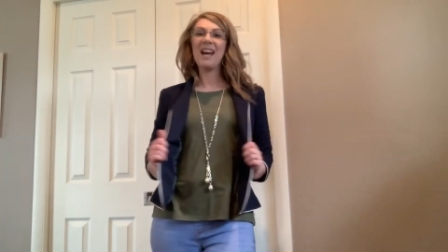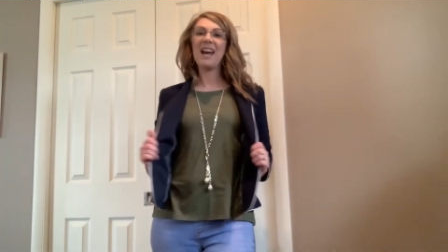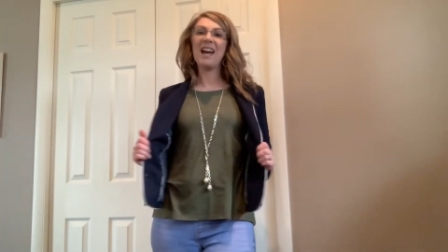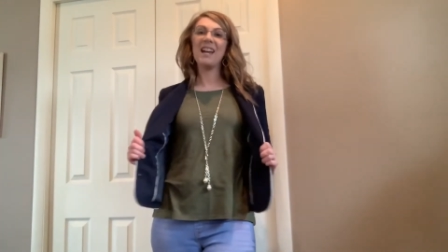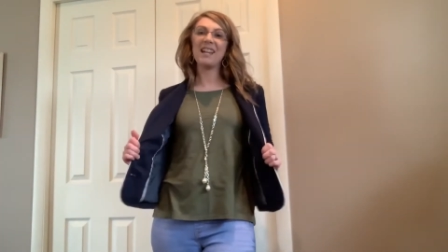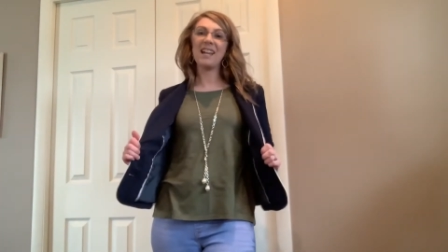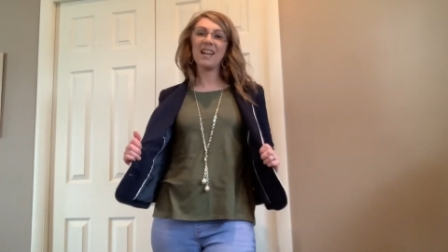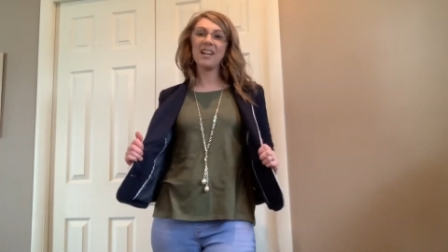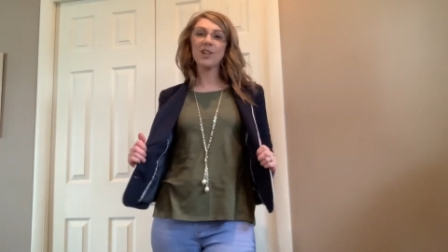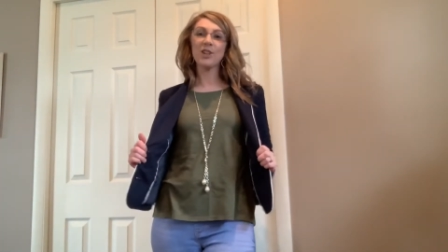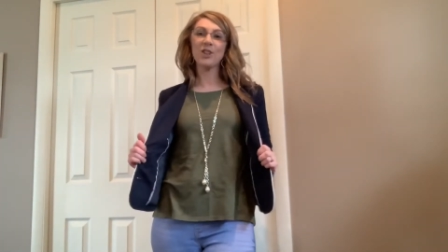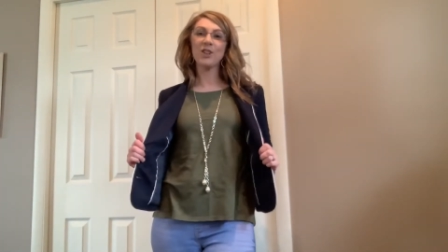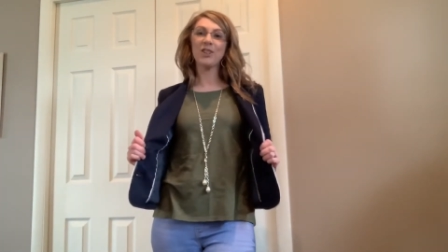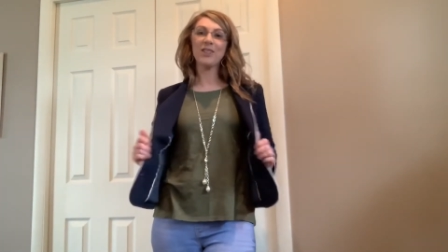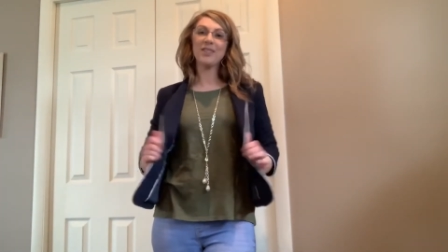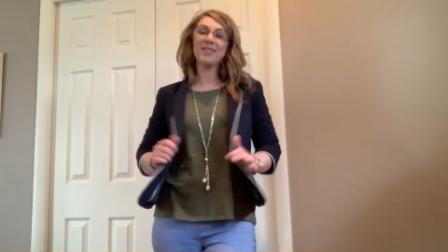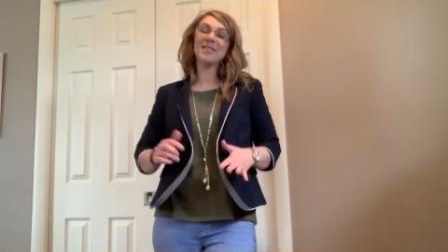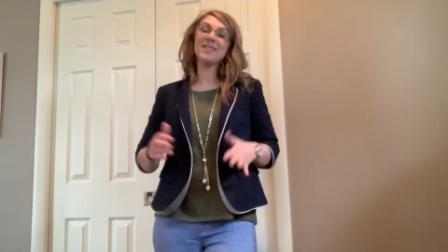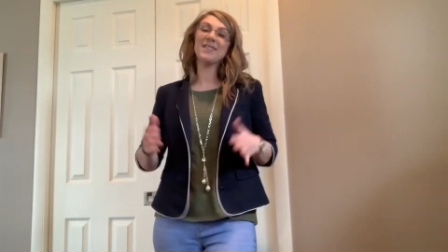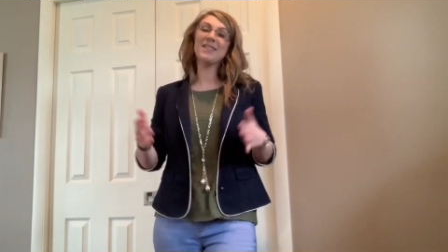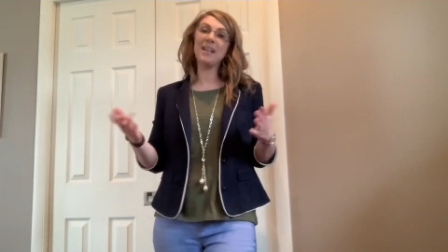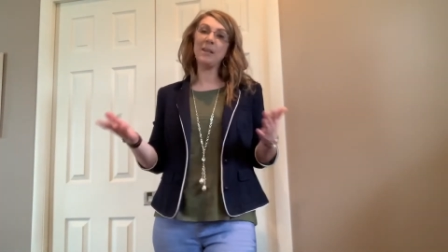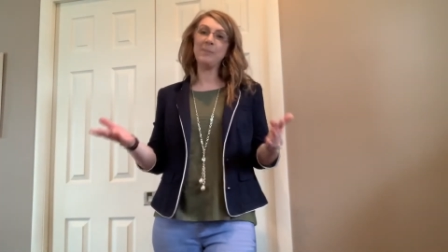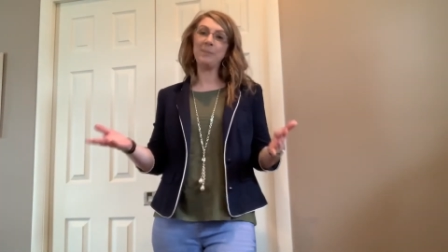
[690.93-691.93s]
Again, girls,
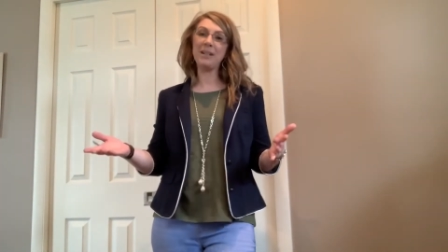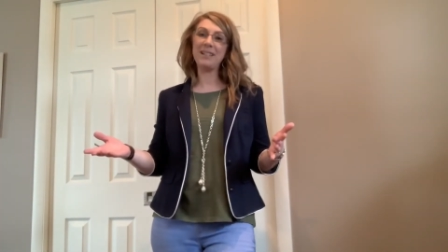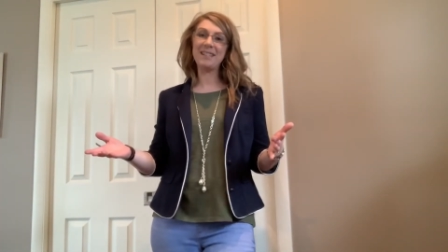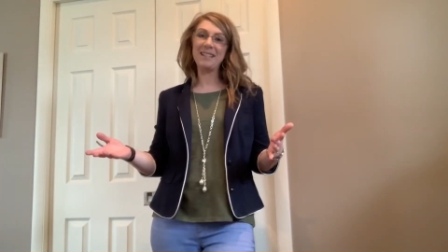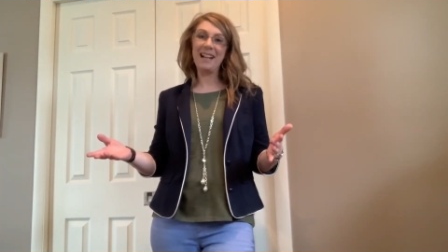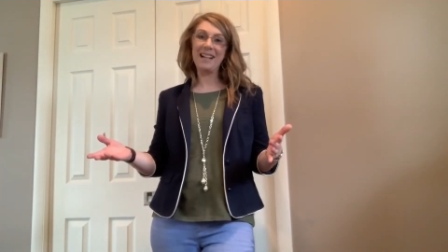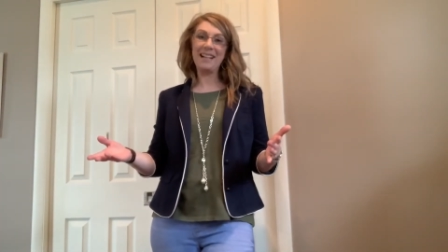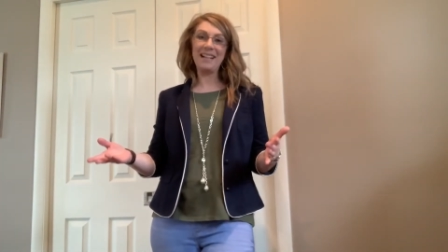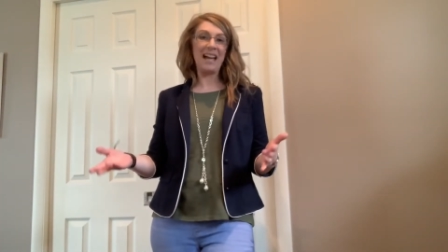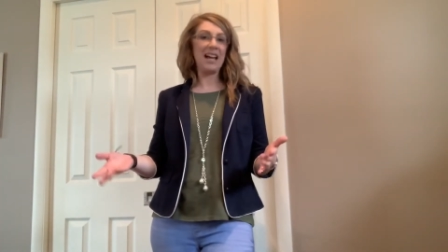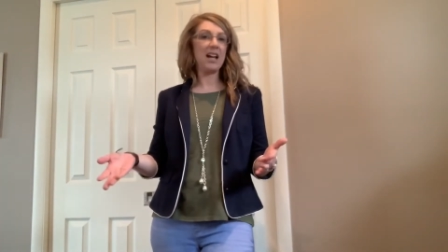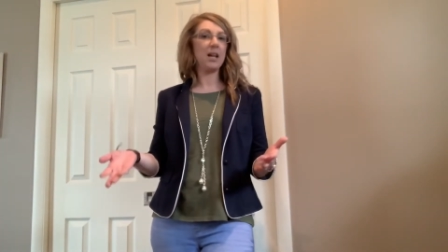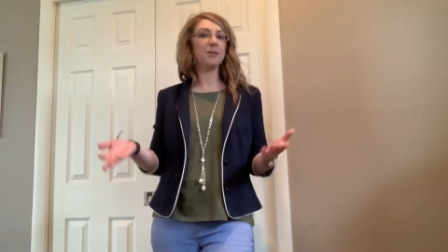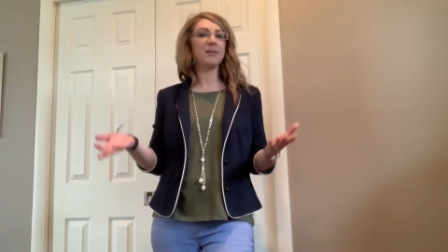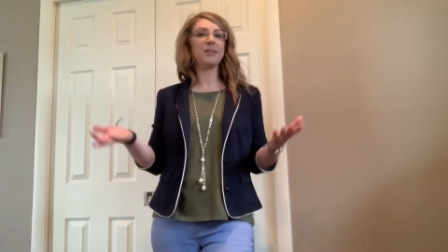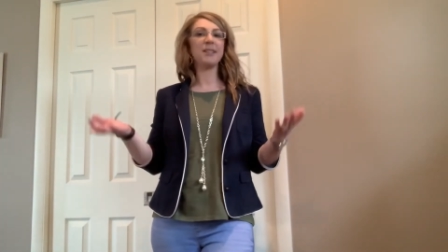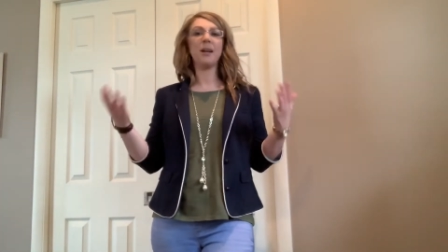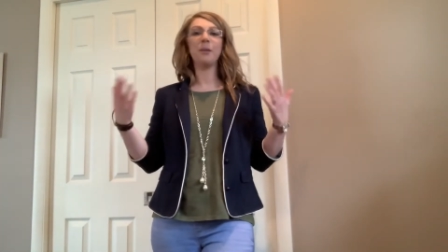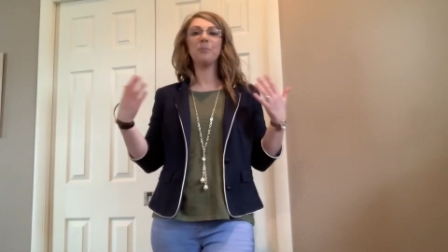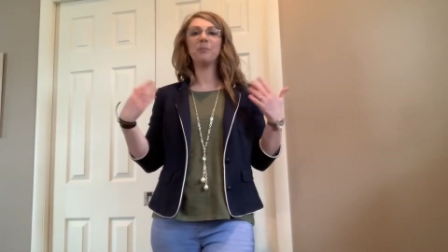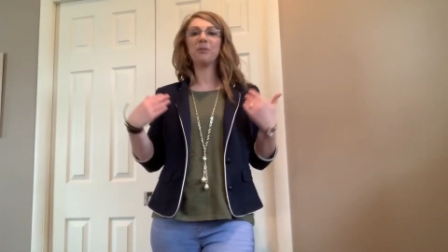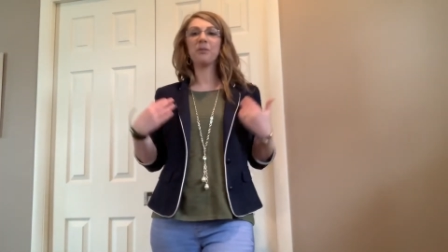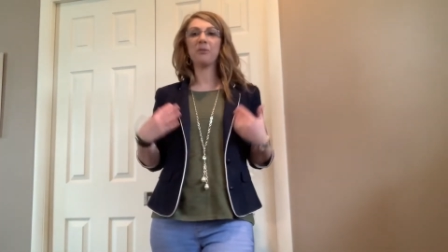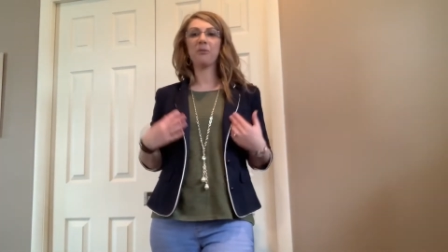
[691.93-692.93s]
same exact
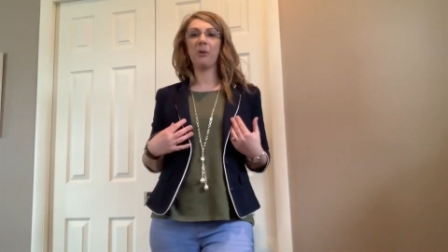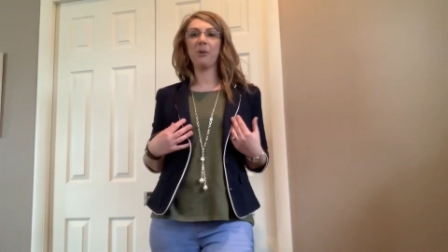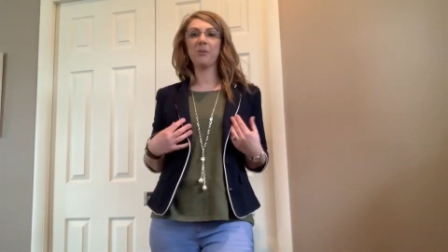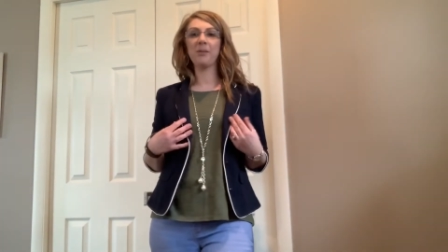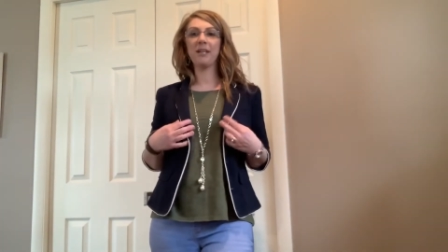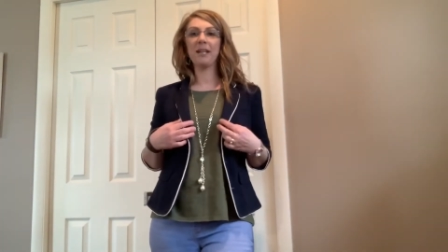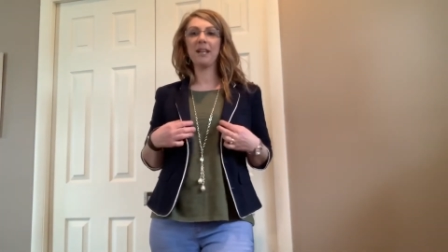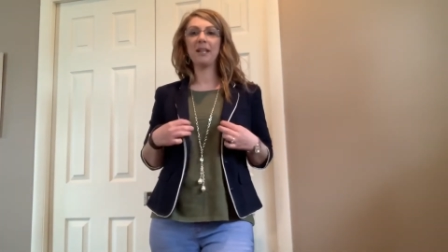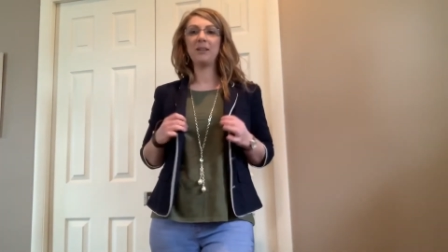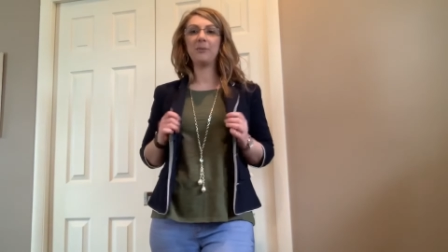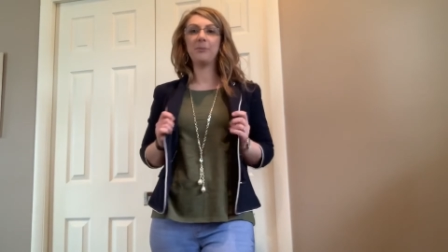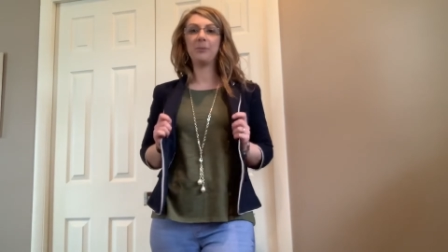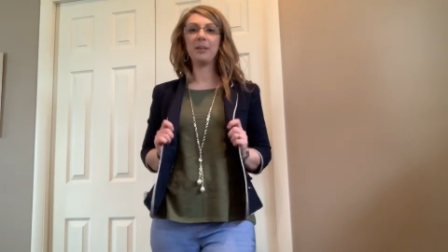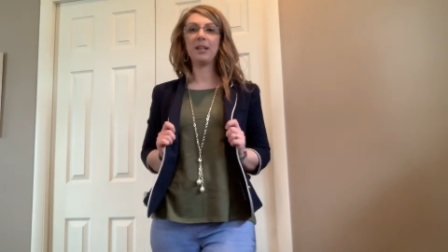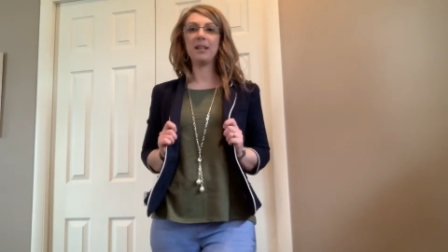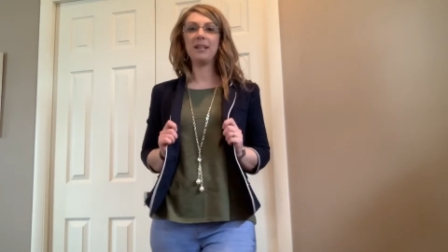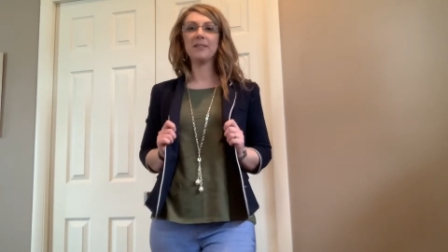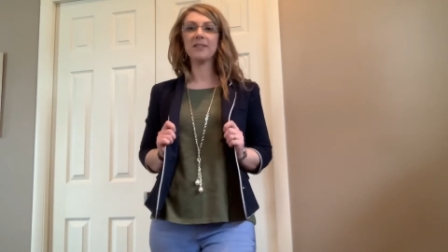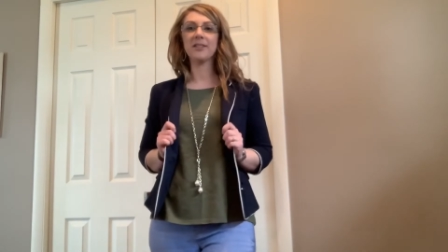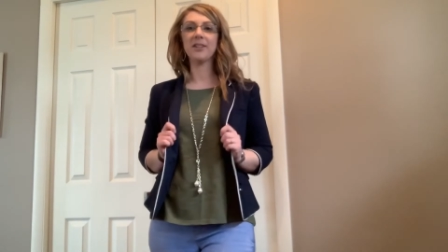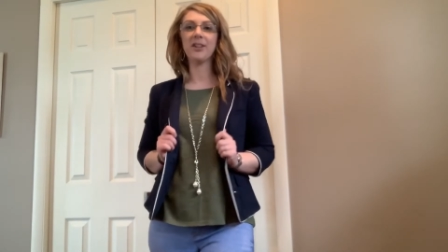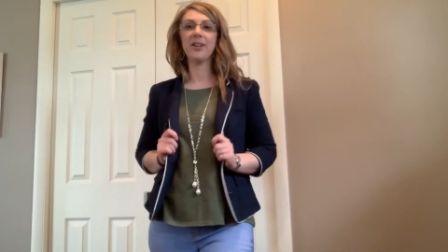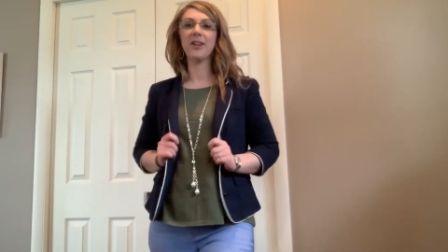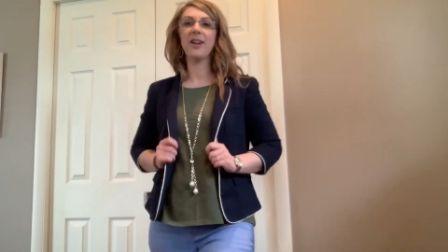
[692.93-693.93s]
concept, throwing on a
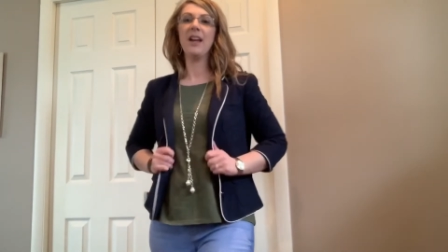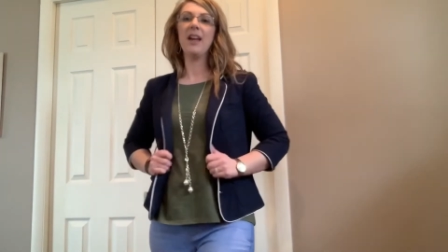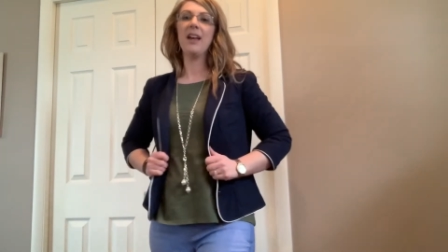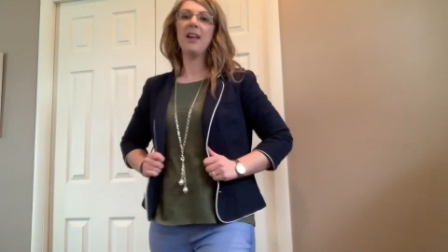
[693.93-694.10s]
blazer.